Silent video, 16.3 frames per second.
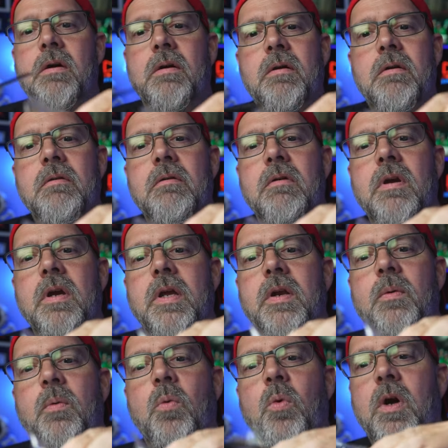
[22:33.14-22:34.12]
All right,
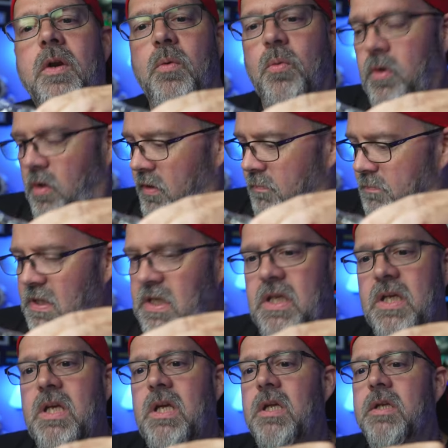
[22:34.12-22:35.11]
what will it
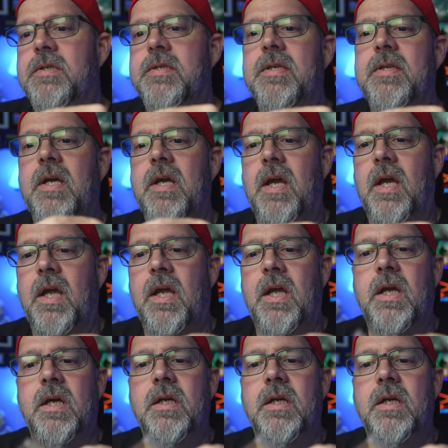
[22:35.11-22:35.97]
be today?